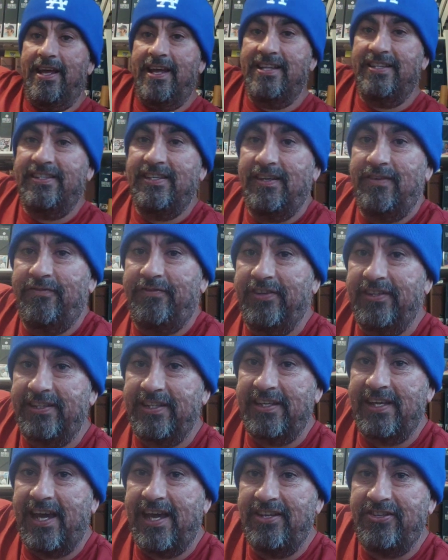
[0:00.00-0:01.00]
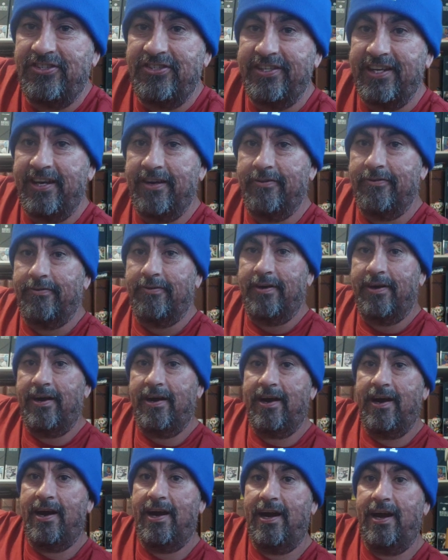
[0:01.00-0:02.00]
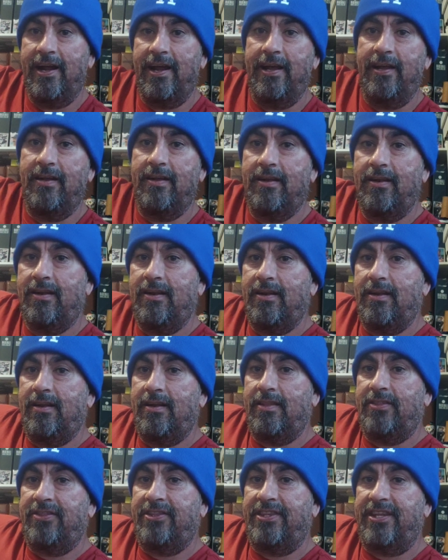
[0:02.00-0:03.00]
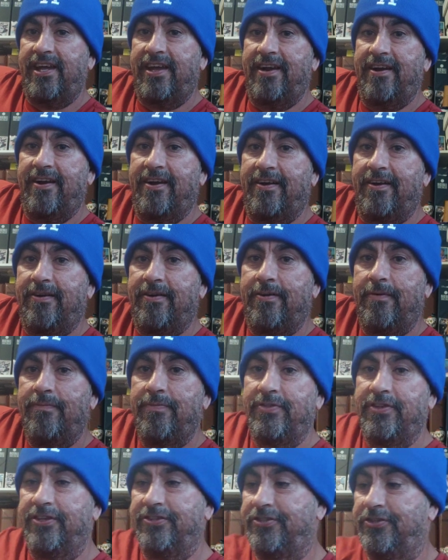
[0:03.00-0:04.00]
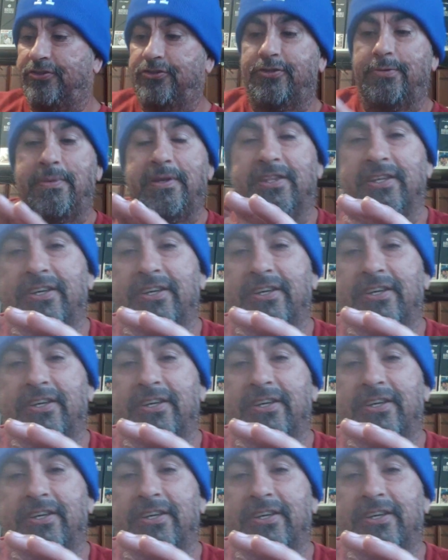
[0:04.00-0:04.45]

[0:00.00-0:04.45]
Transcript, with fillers: 1958 set right there. This used to